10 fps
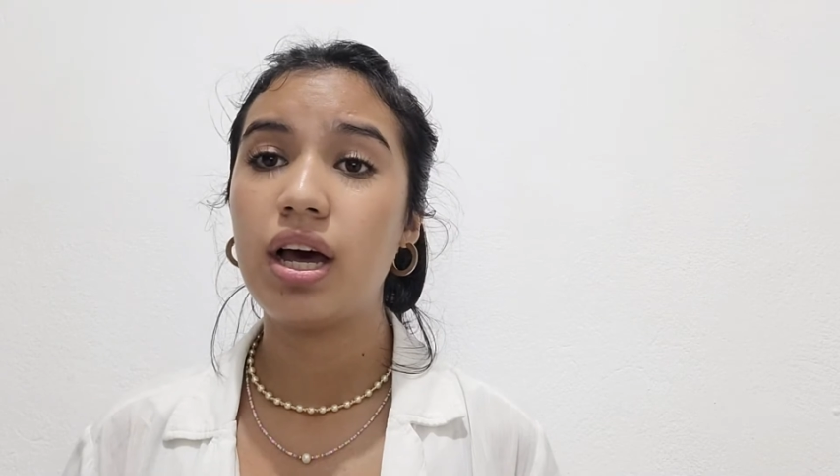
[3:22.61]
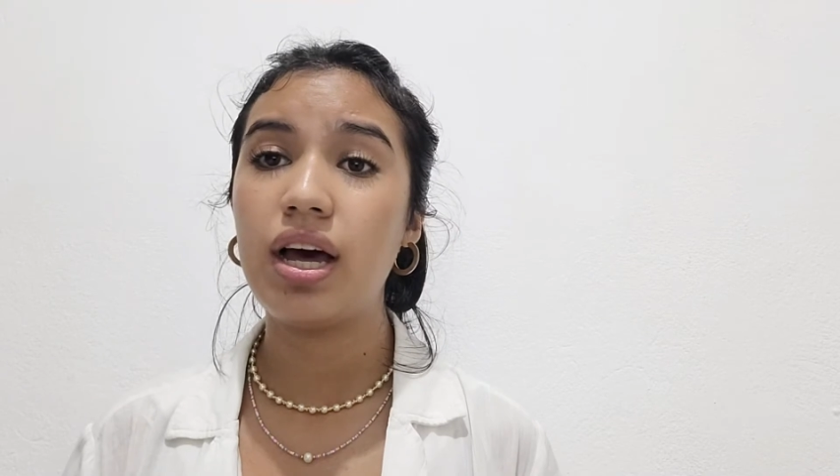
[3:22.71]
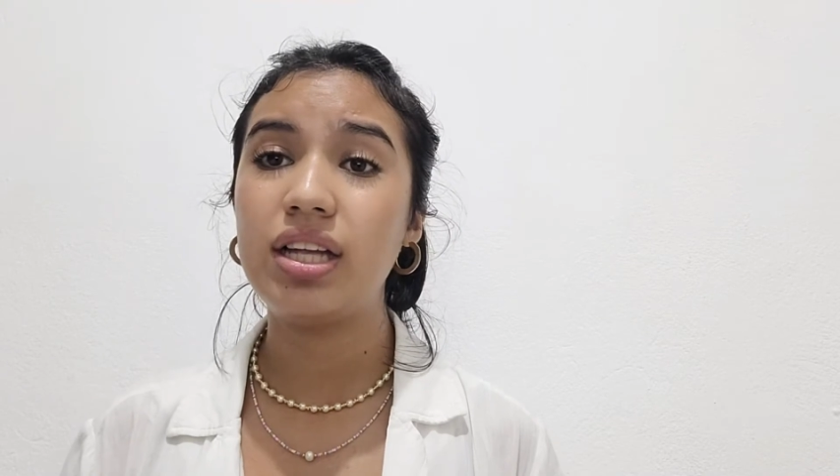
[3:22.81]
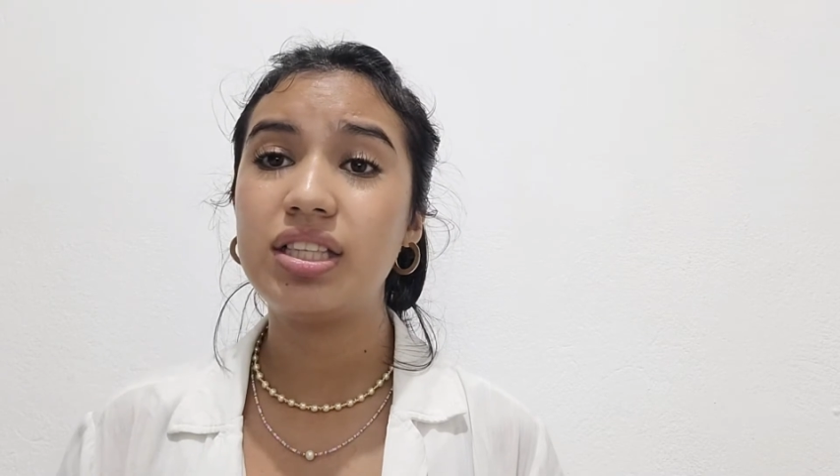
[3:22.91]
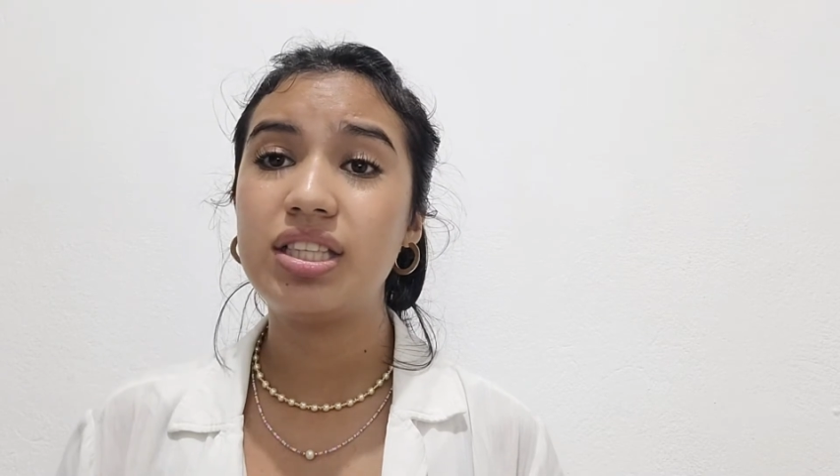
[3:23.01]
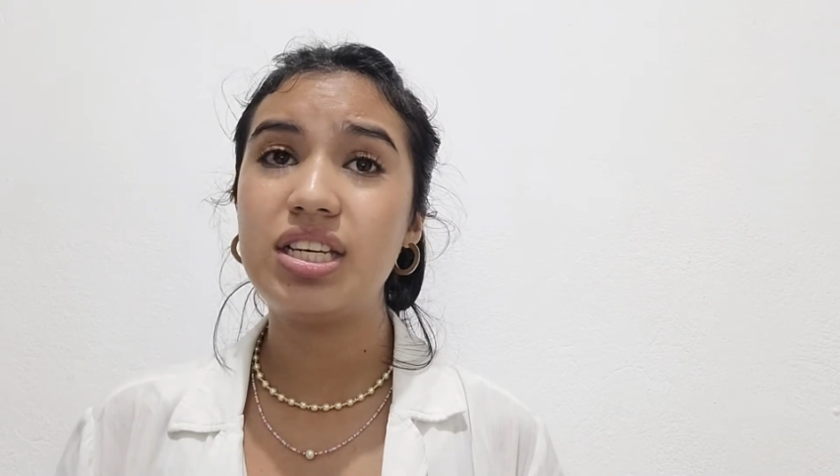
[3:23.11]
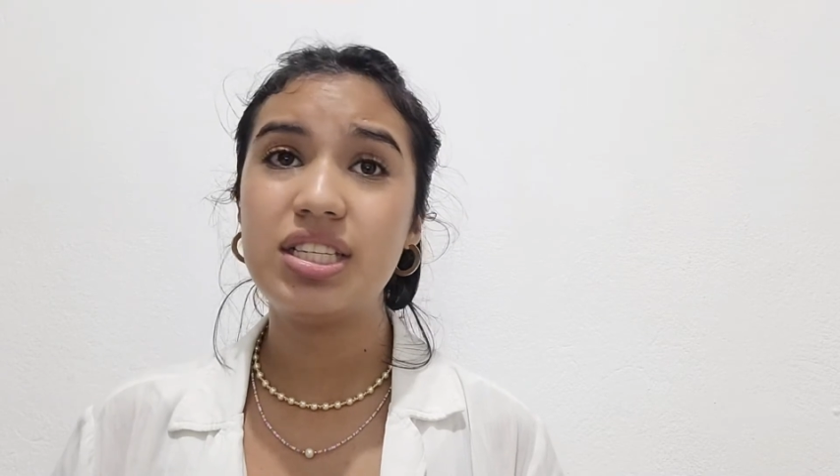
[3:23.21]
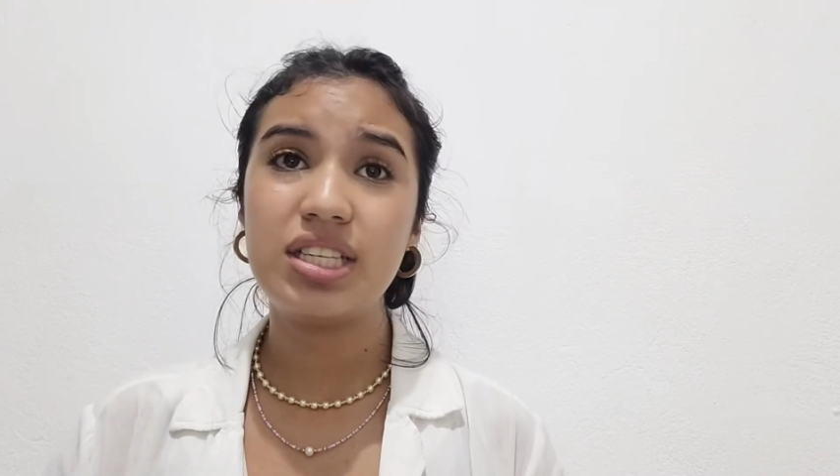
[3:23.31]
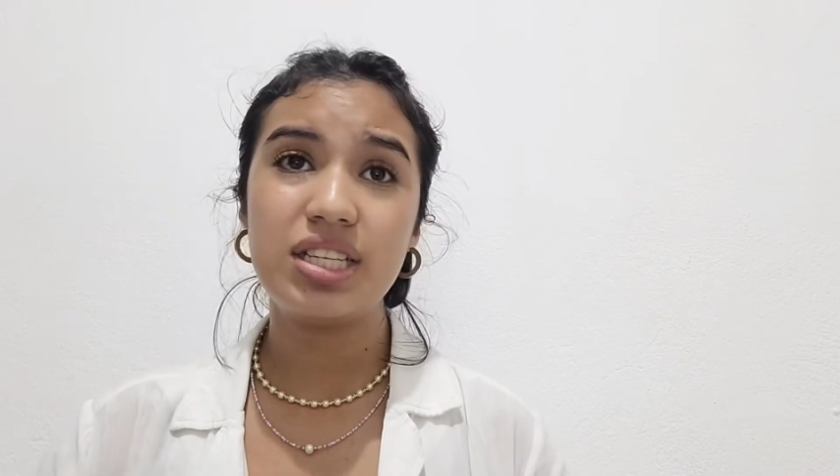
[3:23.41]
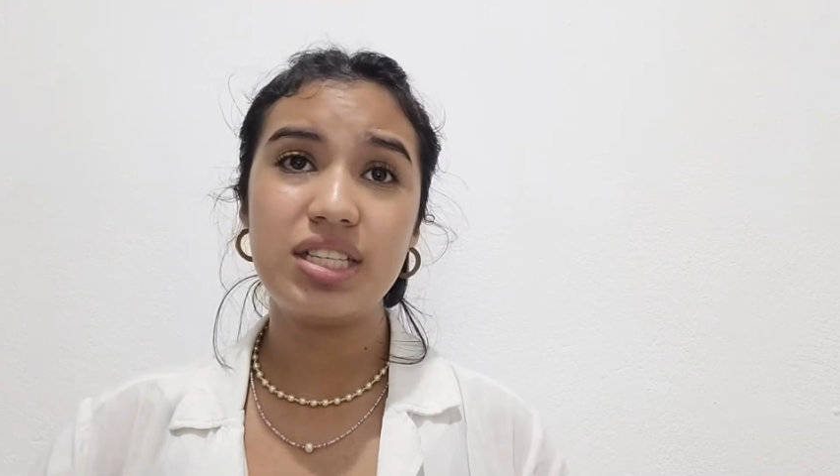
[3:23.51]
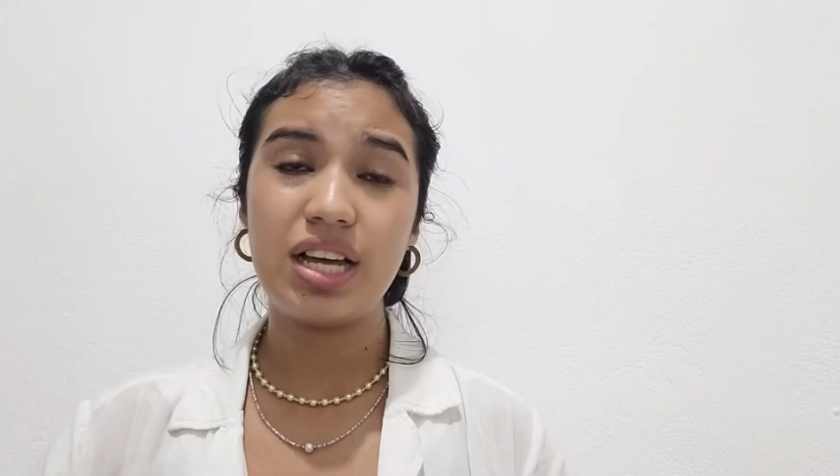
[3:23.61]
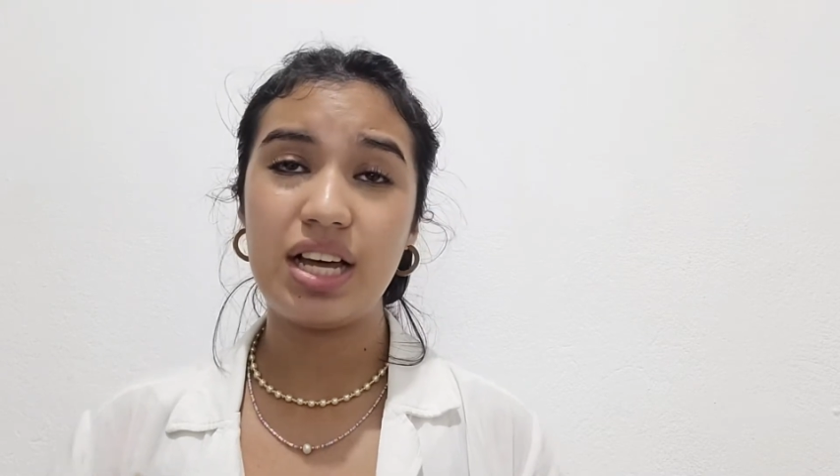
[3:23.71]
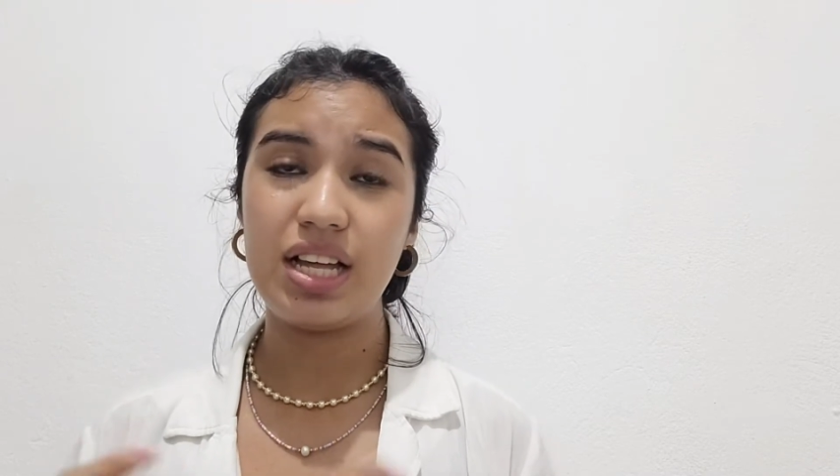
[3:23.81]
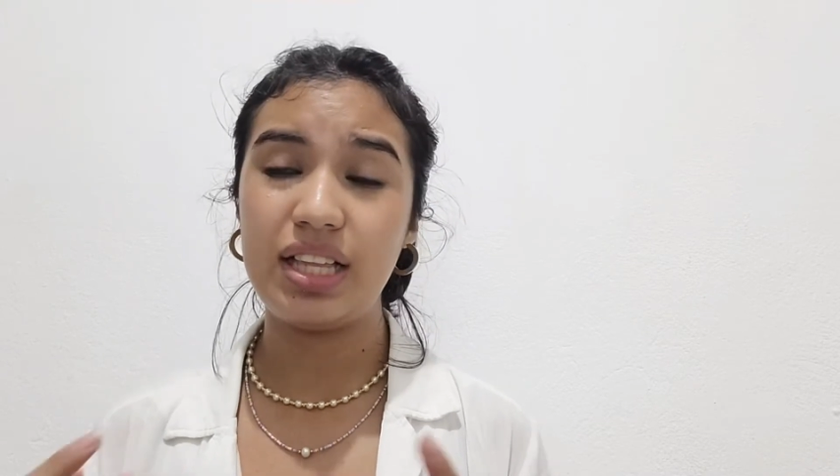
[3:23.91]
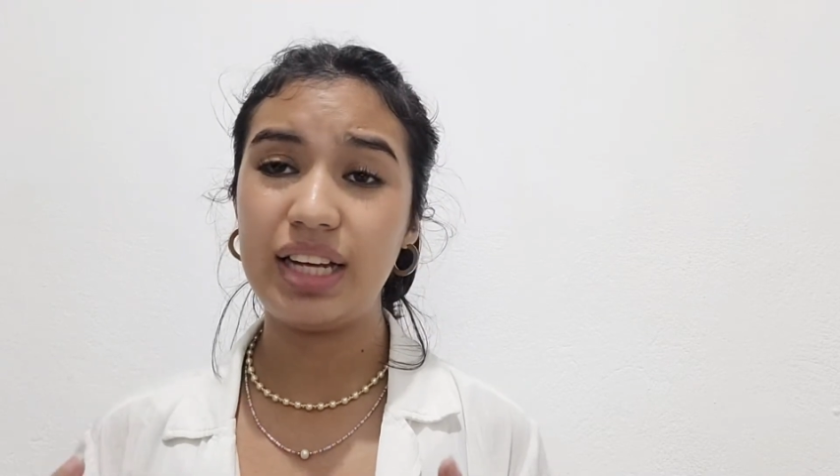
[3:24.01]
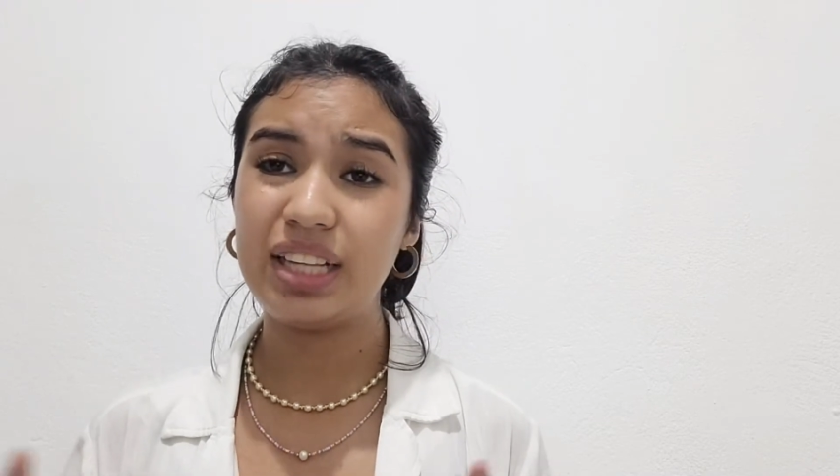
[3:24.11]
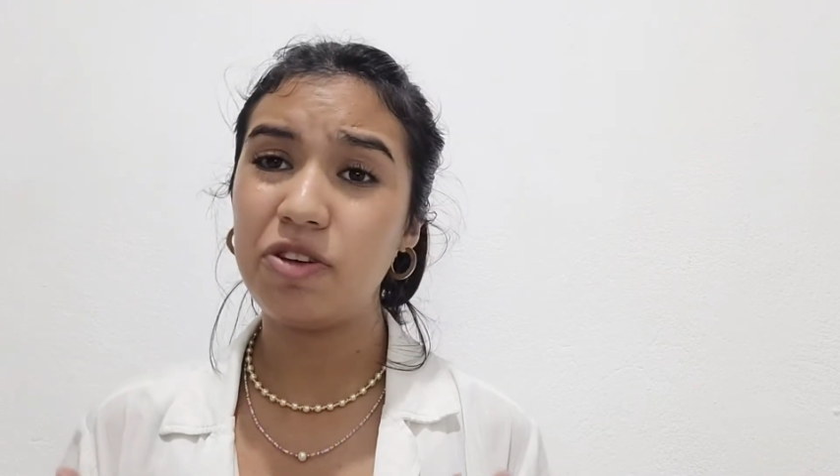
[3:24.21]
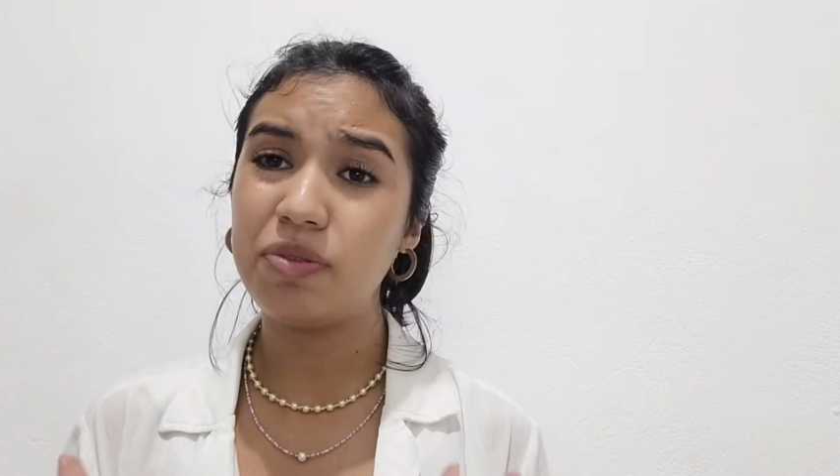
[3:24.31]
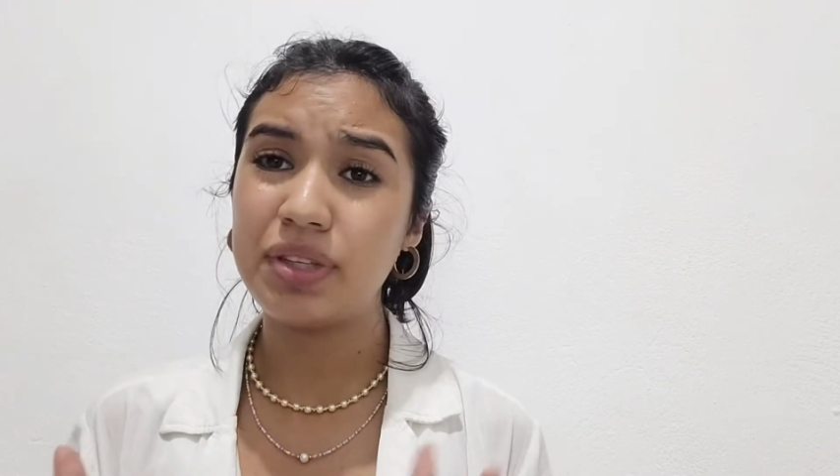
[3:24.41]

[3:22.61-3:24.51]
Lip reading: And the act of